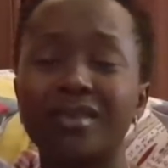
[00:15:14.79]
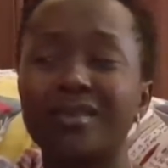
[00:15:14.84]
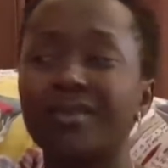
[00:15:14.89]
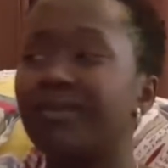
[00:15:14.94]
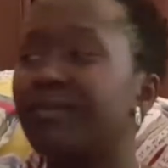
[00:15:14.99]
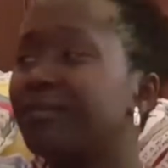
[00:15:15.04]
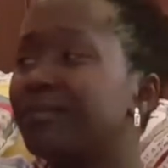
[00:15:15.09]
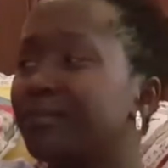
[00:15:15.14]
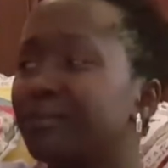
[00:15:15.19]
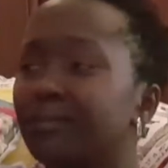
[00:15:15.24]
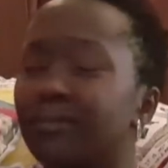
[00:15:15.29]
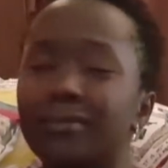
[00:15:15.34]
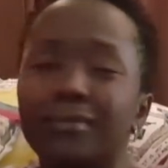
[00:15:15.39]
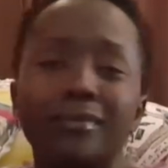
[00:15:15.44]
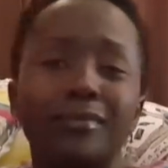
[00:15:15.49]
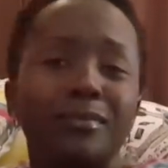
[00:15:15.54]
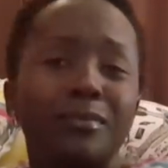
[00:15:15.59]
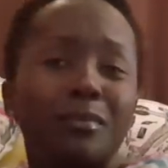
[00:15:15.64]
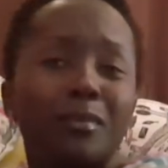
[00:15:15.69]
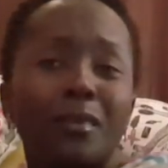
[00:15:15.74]

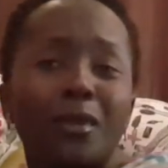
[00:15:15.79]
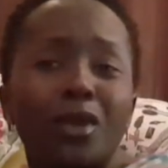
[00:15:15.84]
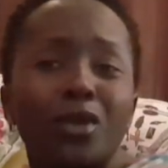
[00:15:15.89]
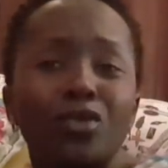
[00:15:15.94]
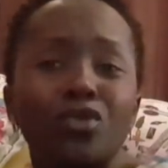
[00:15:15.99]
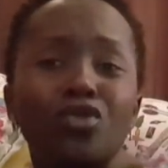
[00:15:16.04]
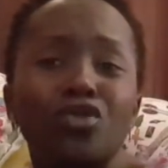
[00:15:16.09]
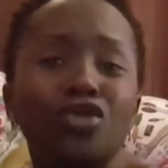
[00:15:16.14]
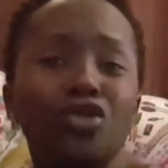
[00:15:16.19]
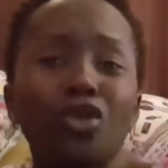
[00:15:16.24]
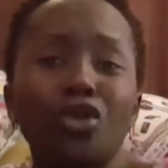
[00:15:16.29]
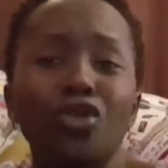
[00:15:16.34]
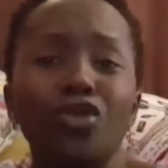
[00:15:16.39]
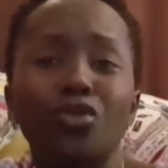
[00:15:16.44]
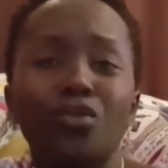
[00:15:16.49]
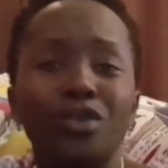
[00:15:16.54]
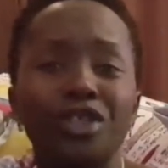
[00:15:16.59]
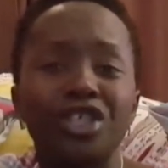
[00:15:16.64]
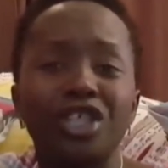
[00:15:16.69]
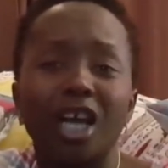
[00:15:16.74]
to show you
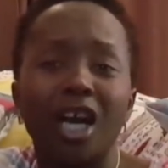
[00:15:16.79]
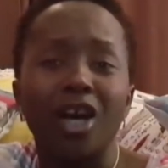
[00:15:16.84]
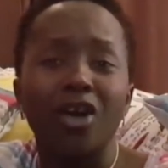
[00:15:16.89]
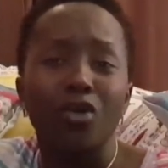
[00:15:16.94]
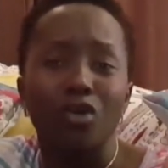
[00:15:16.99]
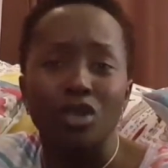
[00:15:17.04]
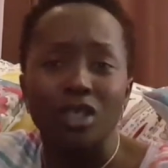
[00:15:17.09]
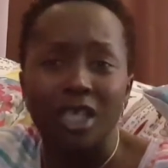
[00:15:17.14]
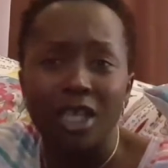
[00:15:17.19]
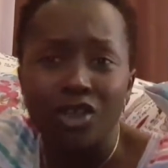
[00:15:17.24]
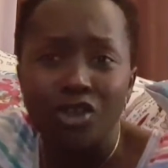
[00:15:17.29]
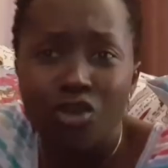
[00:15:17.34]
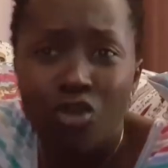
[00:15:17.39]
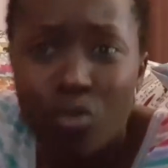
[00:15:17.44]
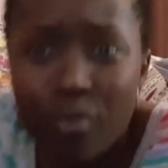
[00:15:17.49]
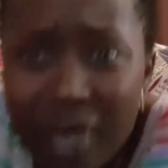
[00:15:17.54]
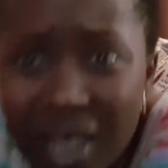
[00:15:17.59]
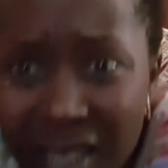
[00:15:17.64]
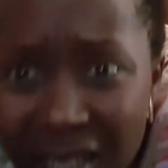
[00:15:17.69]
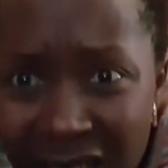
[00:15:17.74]
which angles are
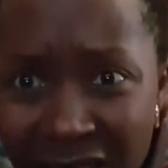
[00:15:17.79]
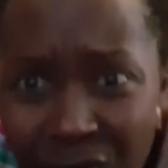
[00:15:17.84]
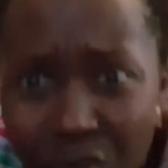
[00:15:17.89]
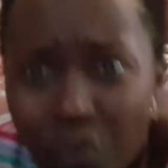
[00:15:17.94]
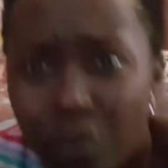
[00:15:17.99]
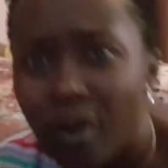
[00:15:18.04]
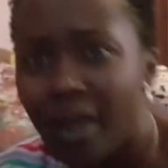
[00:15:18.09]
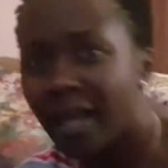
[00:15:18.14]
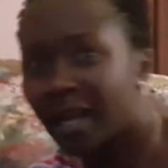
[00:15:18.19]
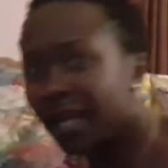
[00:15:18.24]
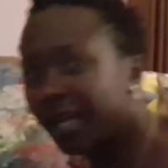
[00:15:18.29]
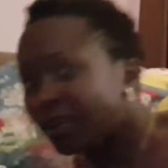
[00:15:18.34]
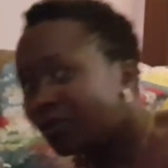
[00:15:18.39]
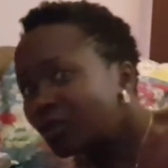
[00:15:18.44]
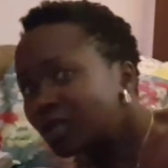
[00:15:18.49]
zooming in where, like